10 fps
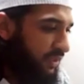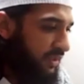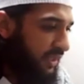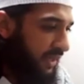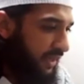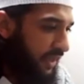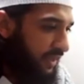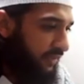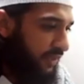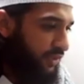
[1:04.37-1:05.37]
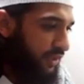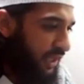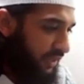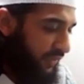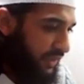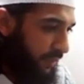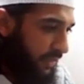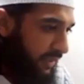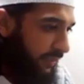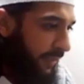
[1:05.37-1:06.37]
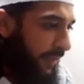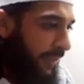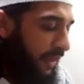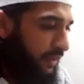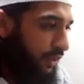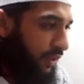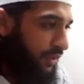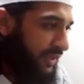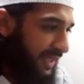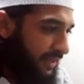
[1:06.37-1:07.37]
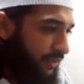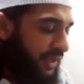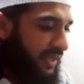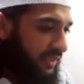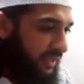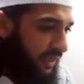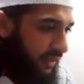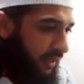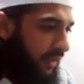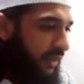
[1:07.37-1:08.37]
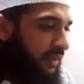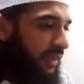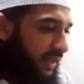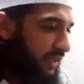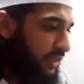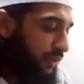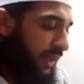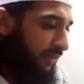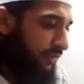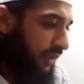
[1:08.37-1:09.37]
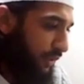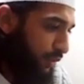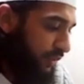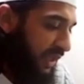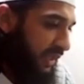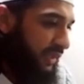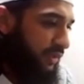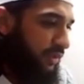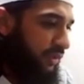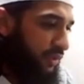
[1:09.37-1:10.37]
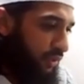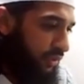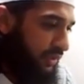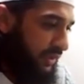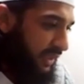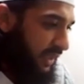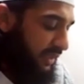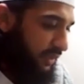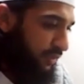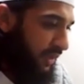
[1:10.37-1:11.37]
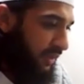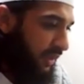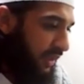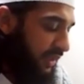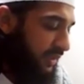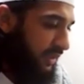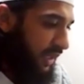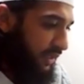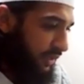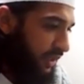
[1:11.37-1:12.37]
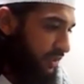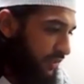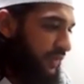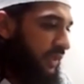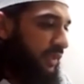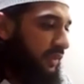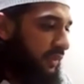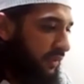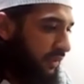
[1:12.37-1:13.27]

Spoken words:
is your zakat anniversary date, for example, and you got your salary yesterday, then yes, you will have to include that in your zakat as well, a calculation of zakat.